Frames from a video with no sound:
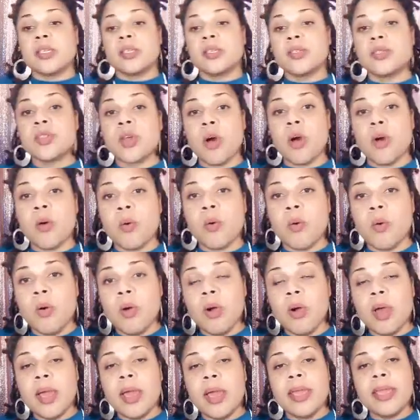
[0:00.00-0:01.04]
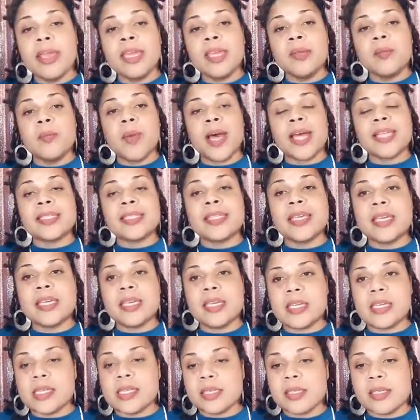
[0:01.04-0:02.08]
So, in my
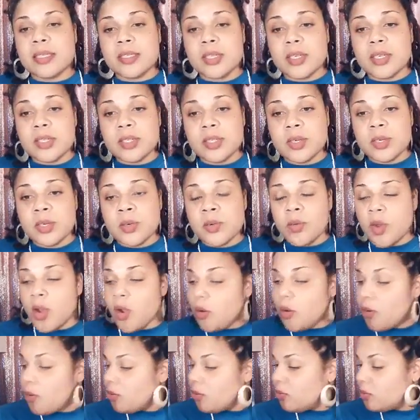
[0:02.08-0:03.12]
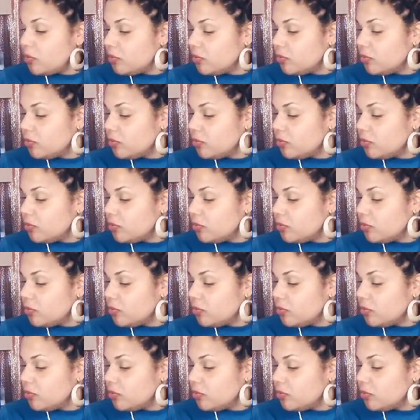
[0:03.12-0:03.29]
teens, just so you know,